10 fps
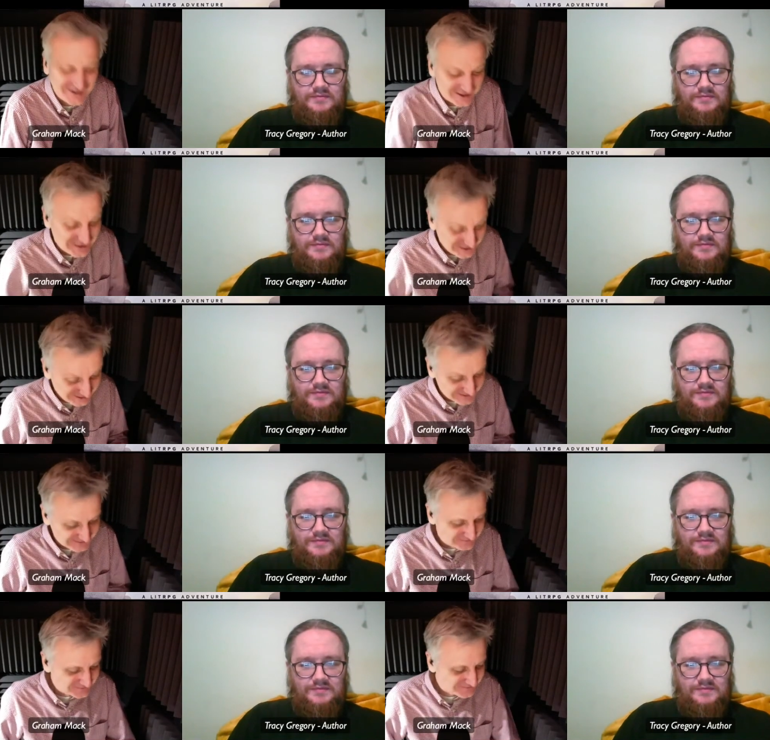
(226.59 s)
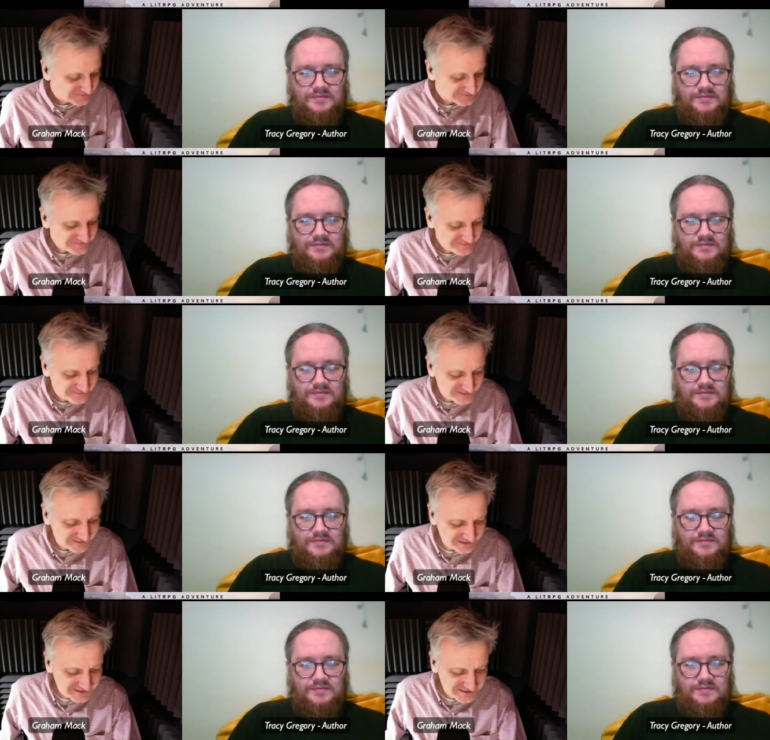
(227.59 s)
Speaker 1: or I heard,
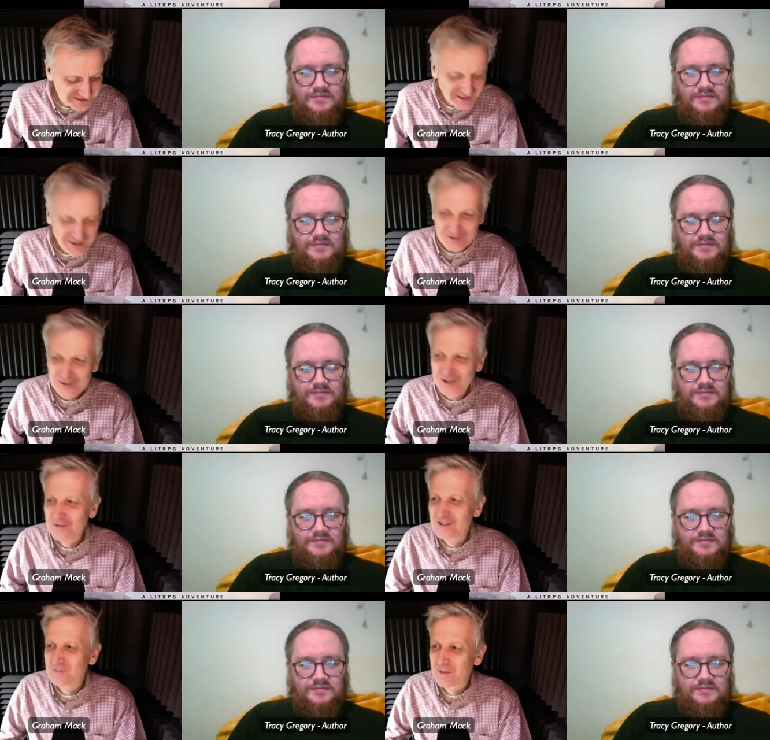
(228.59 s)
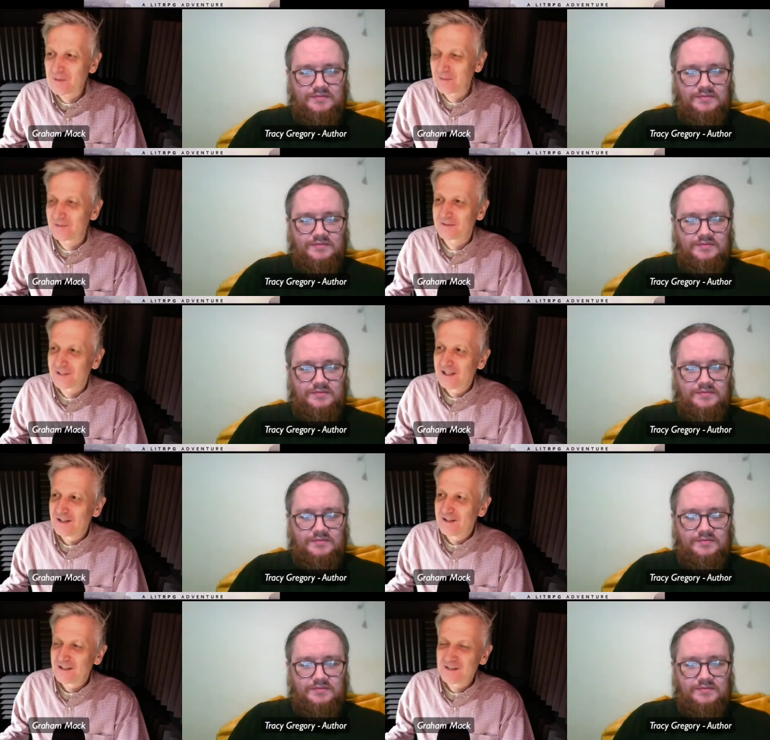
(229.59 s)
is you know these people,
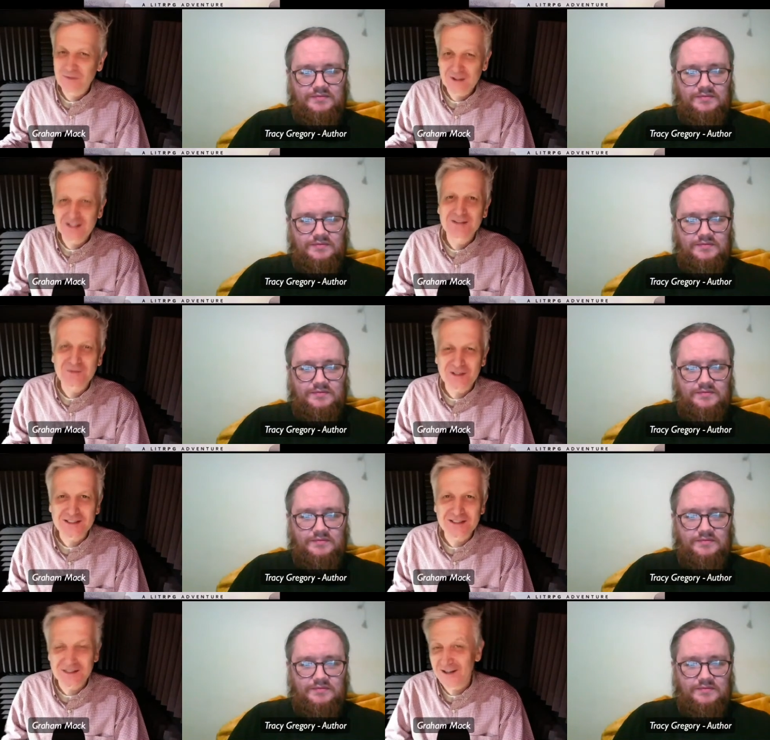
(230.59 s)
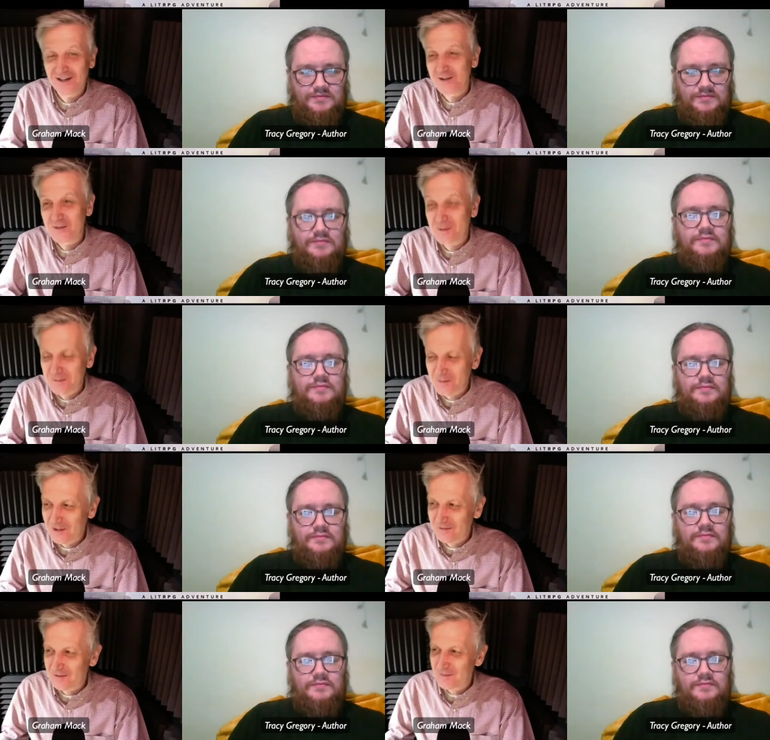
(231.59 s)
these fitness freaks. I don't know. You might be
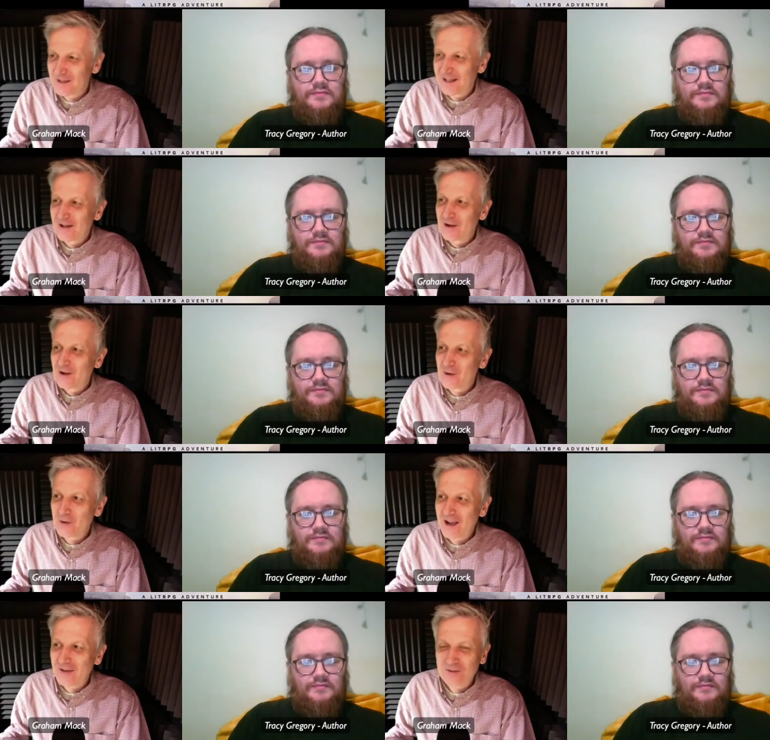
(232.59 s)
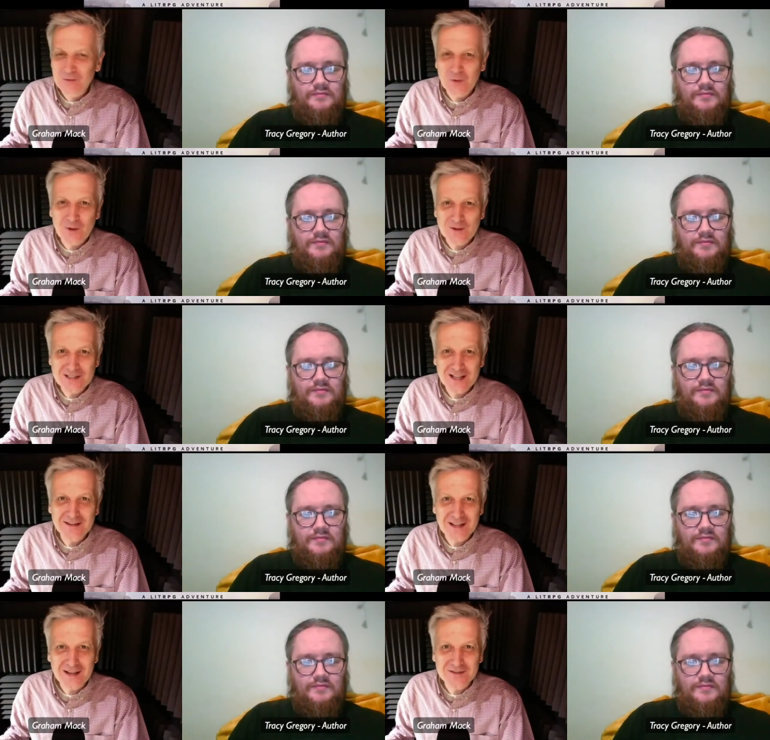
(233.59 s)
one of them who have to walk
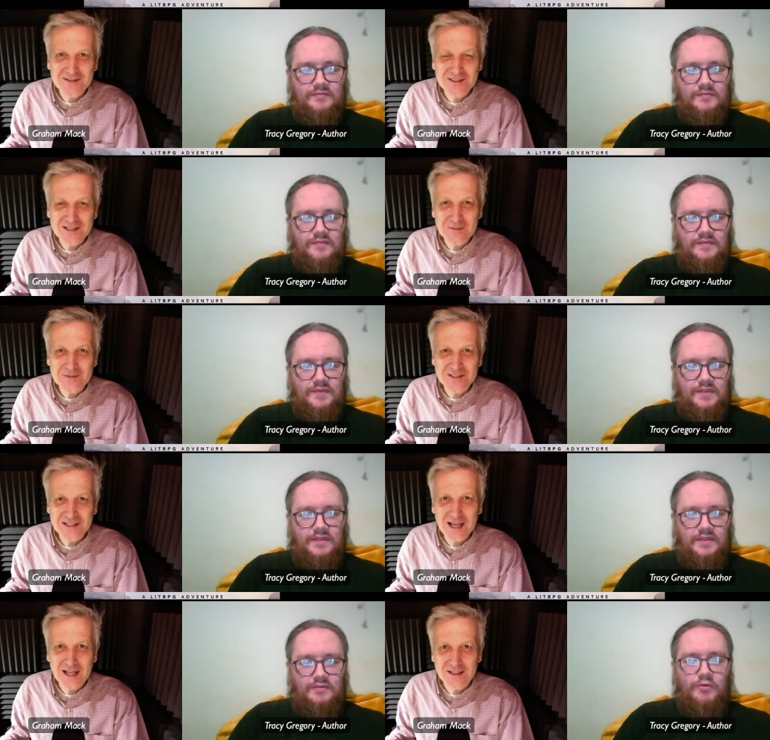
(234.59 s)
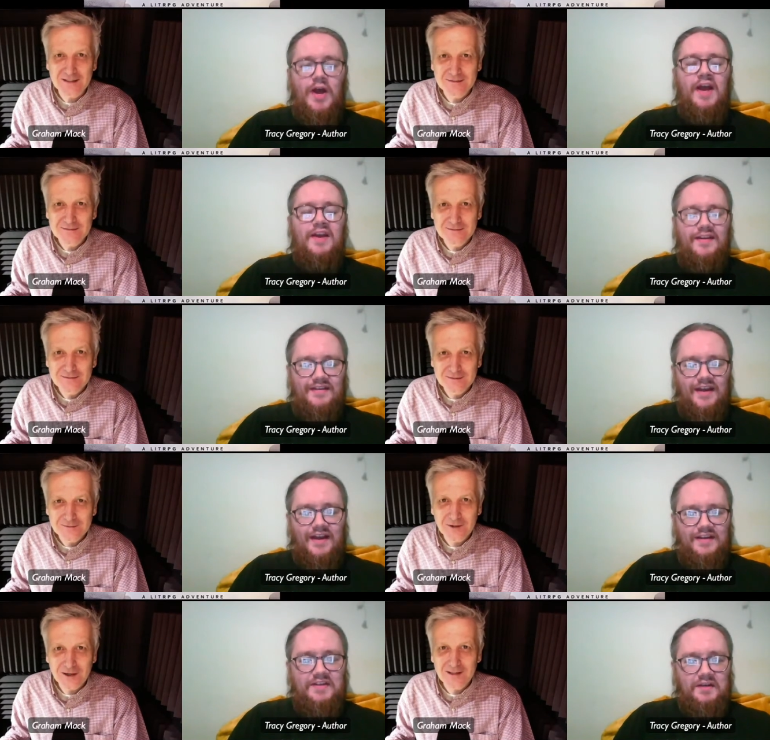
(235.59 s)
ten thousand steps a day. Right.
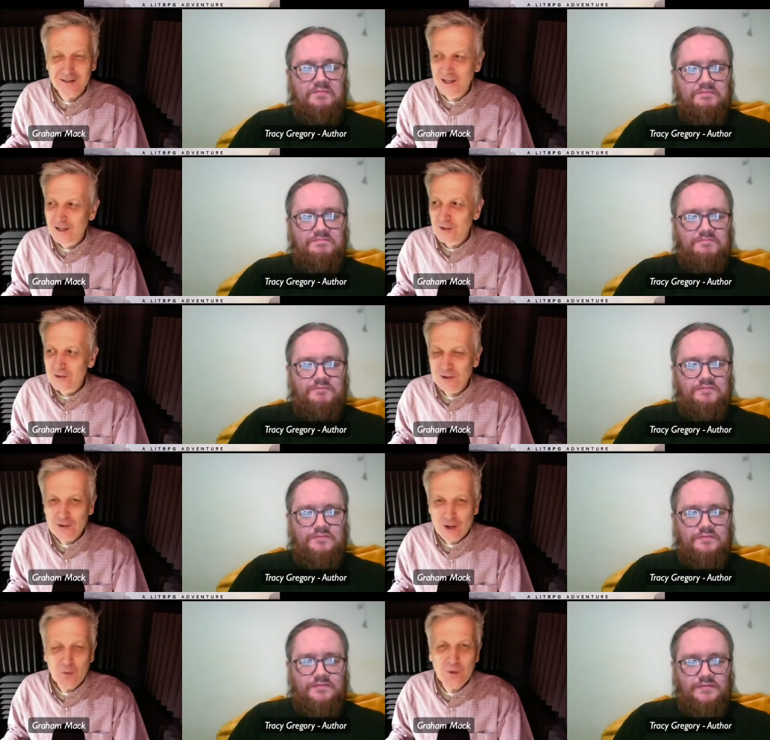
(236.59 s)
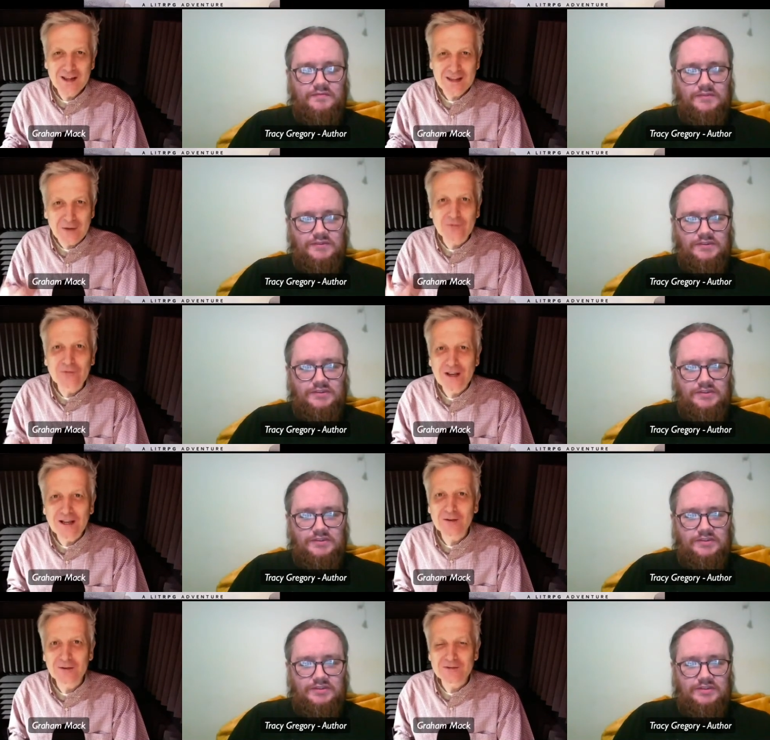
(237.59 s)
Yeah. Right. Yeah. Do you know where that
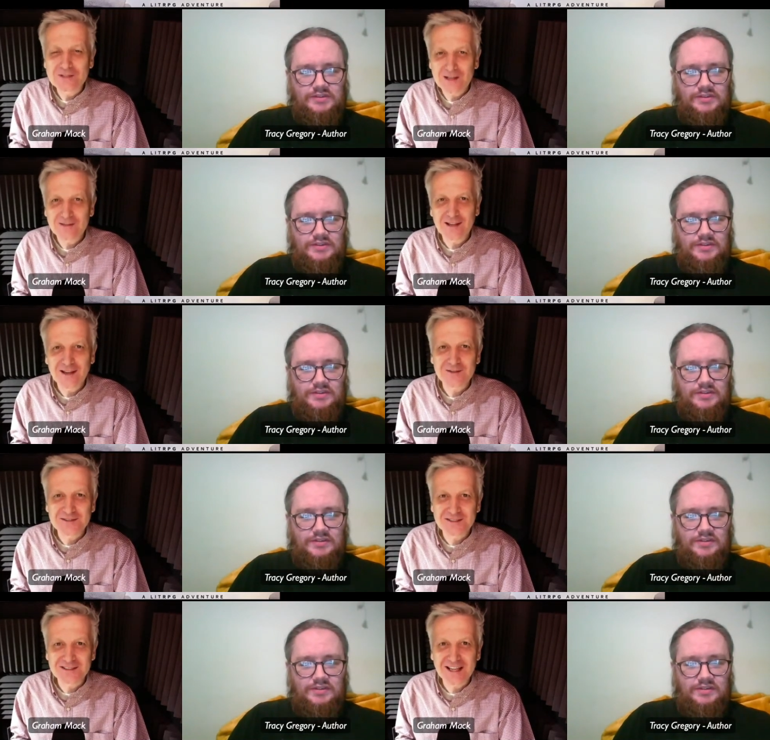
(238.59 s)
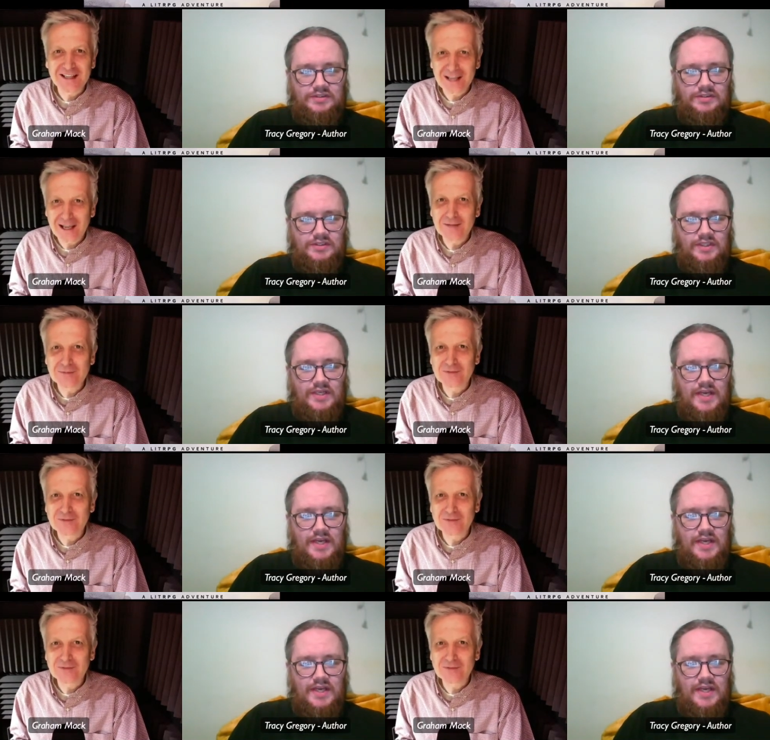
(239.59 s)
figure of 10,000 a day came